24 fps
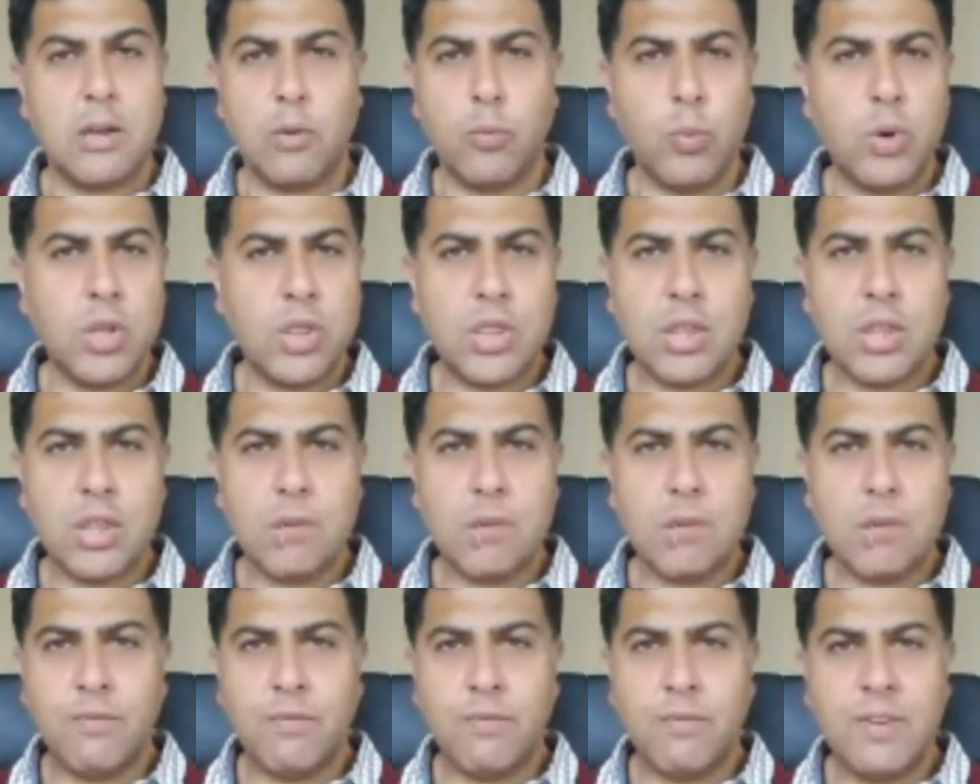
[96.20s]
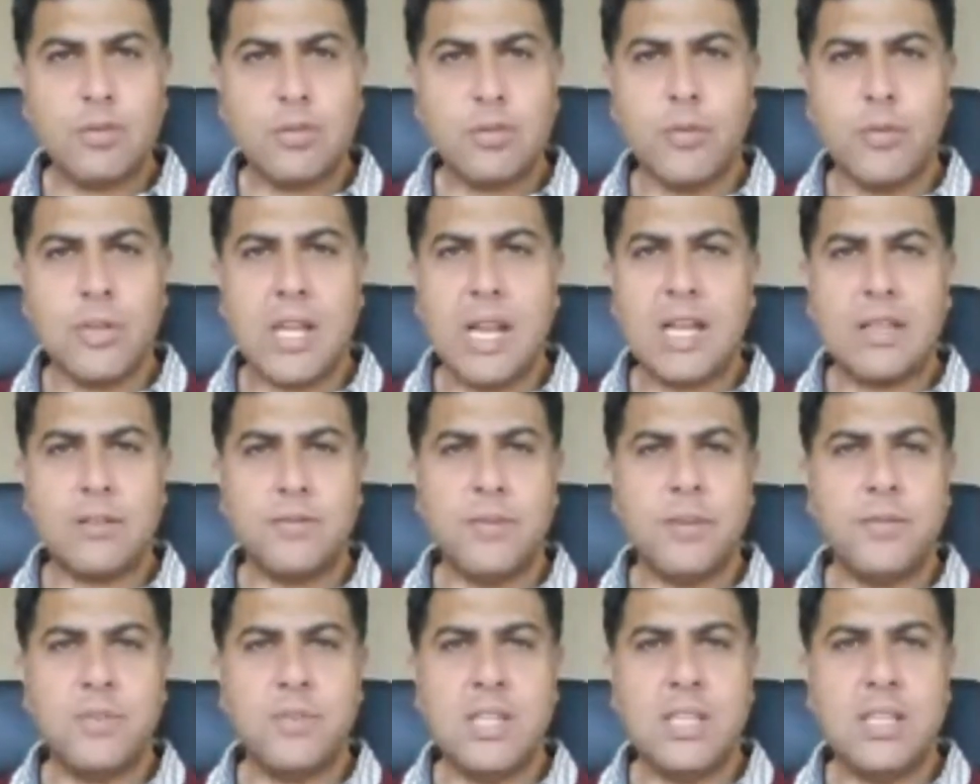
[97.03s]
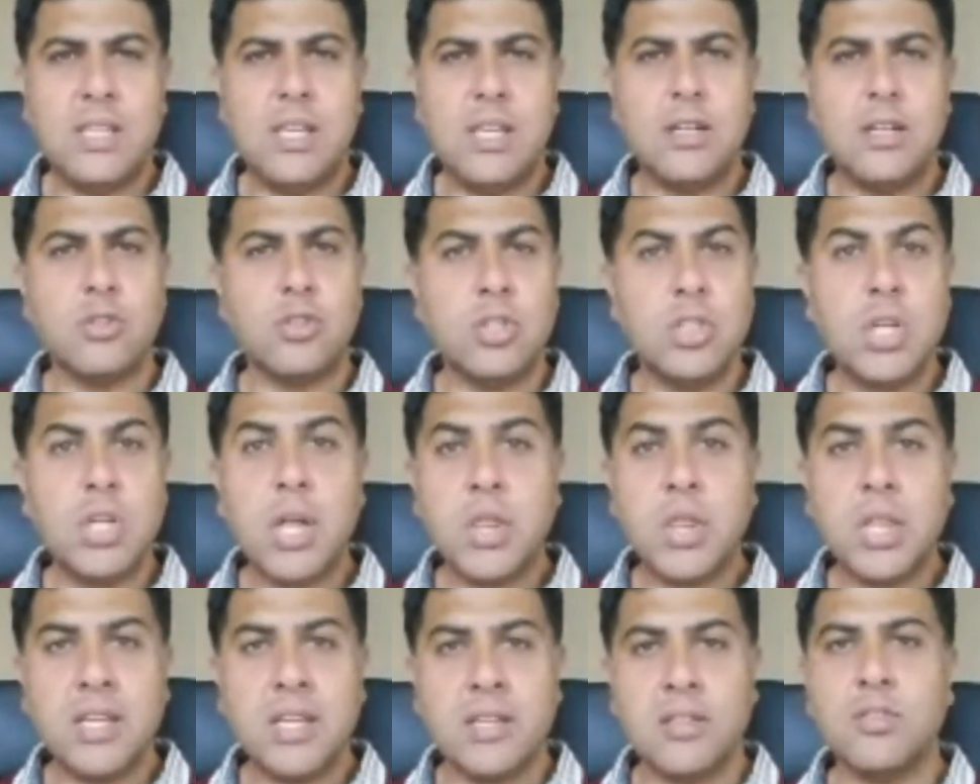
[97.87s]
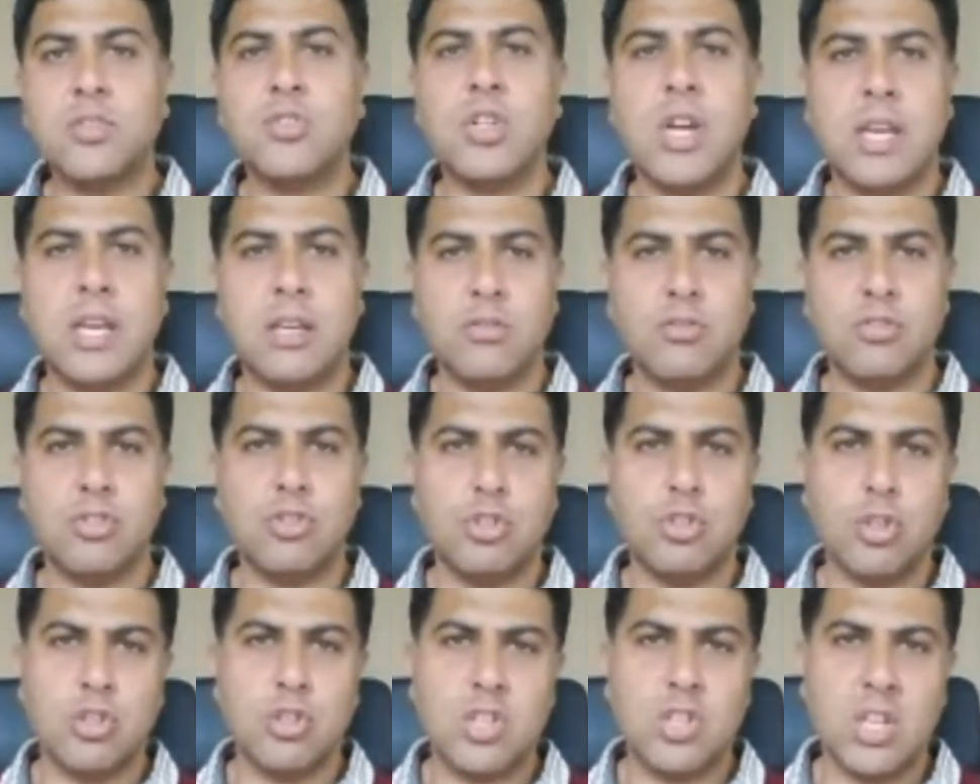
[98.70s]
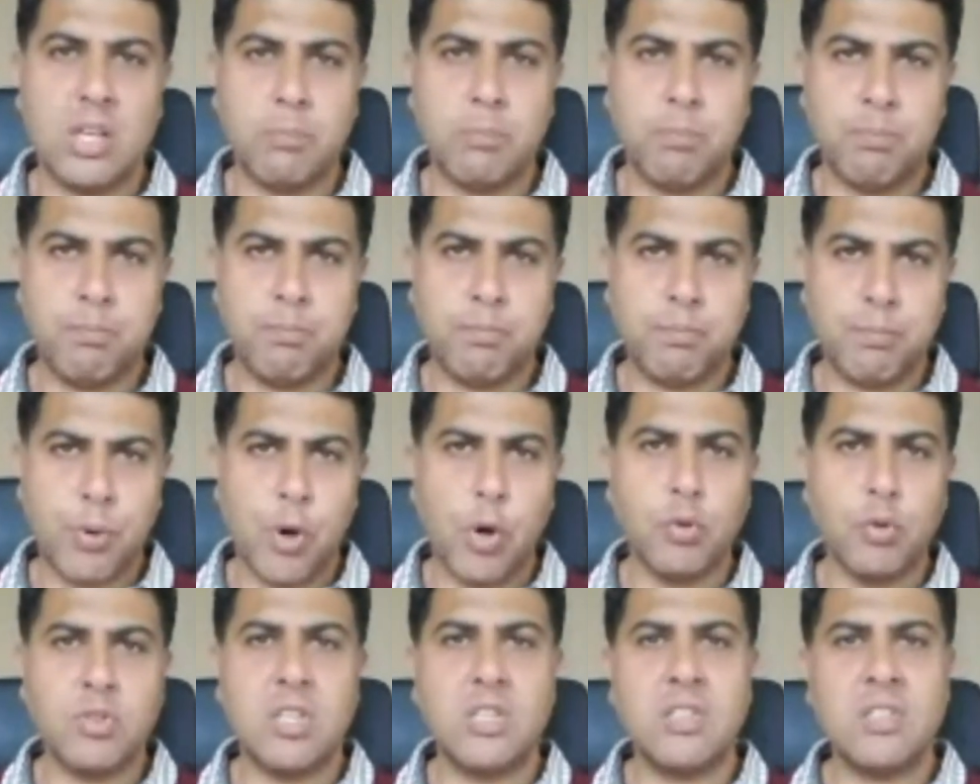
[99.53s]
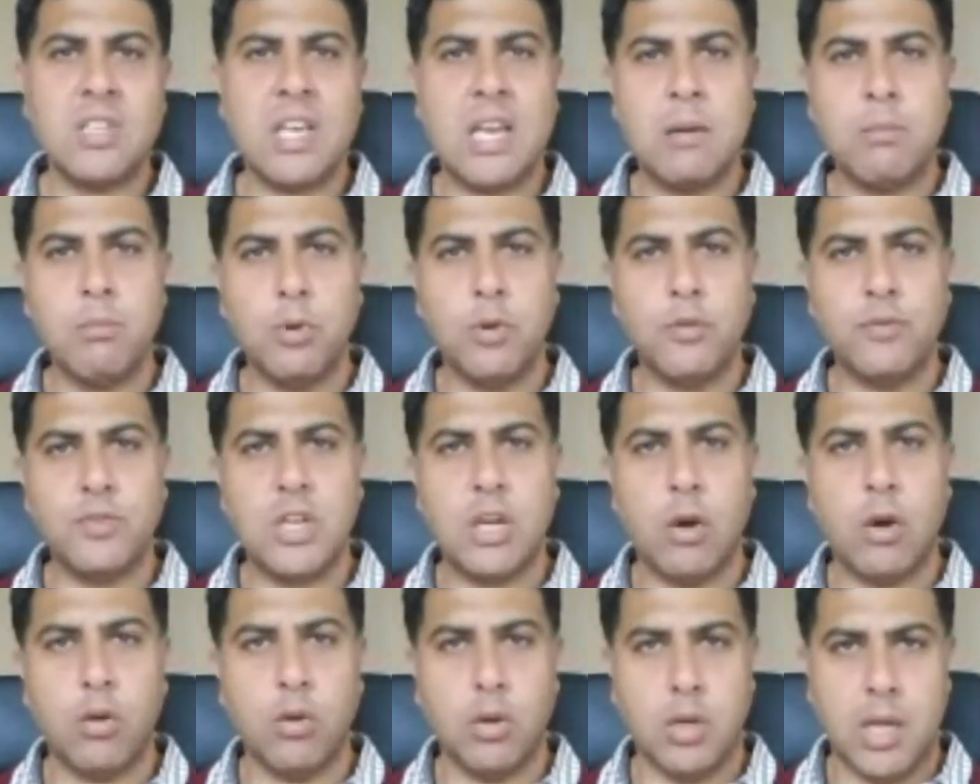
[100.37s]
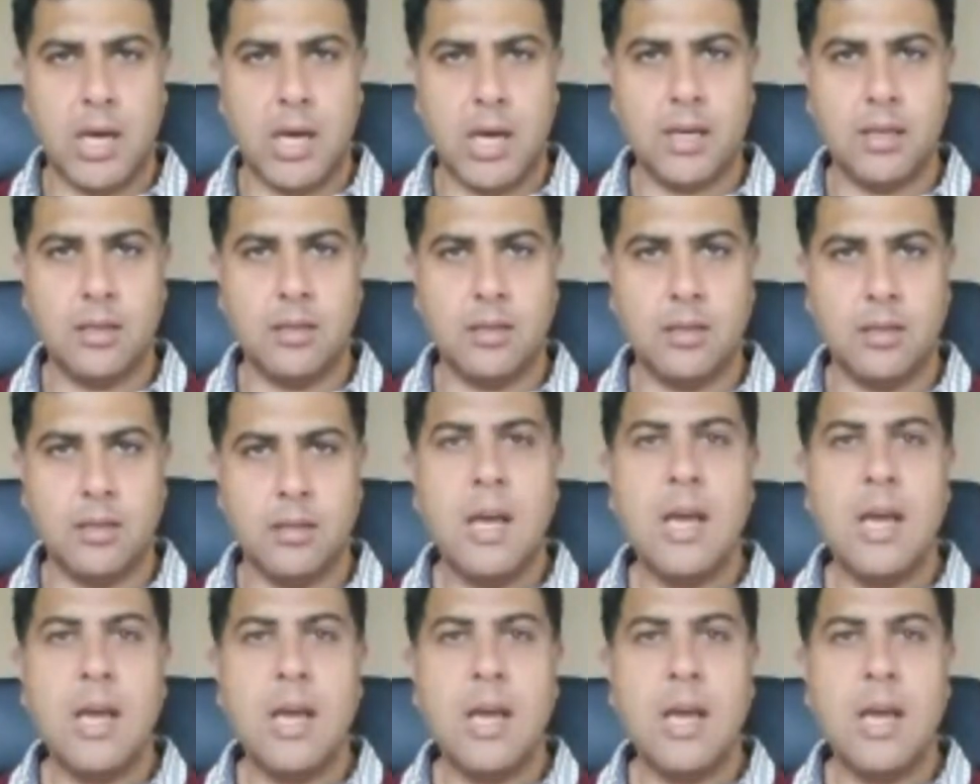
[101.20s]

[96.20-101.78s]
with the VLEs over the last 15 years, nothing has changed. Just took the process and moved it online.